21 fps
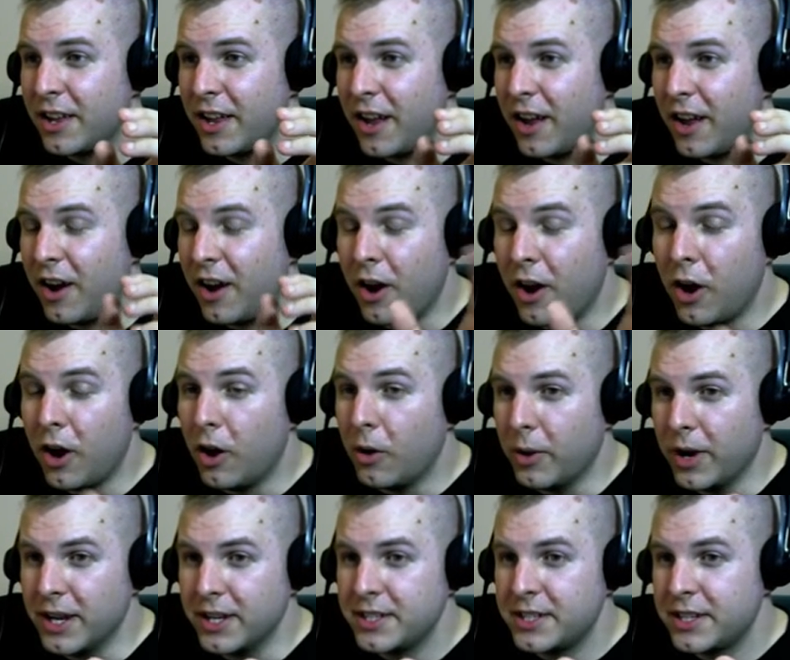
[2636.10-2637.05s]
uh,
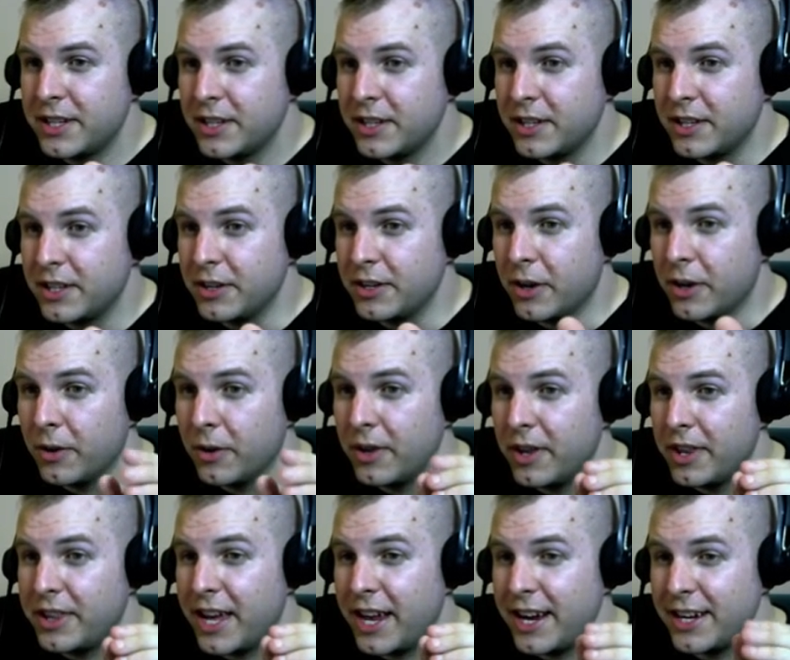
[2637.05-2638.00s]
always, you know,
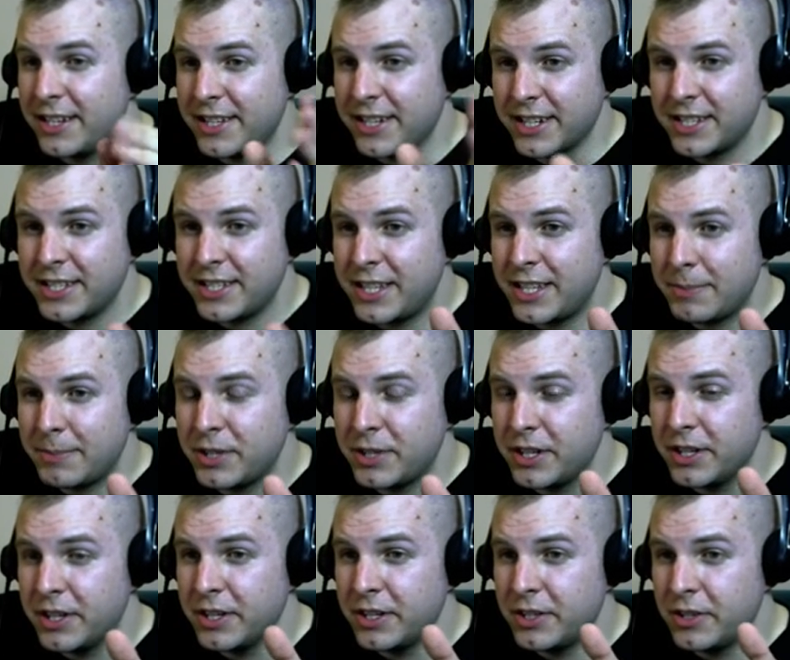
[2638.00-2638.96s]
that it's an
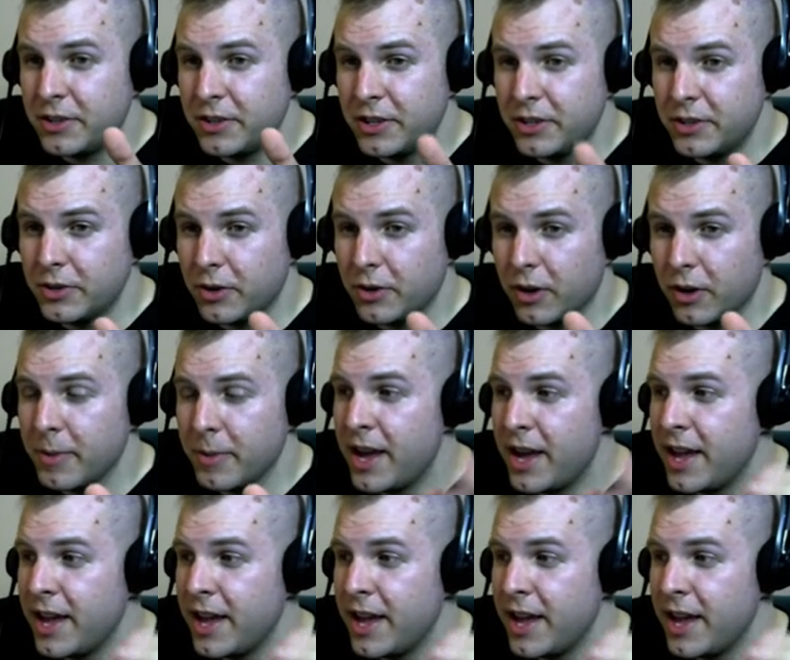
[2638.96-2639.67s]
exception to the norm,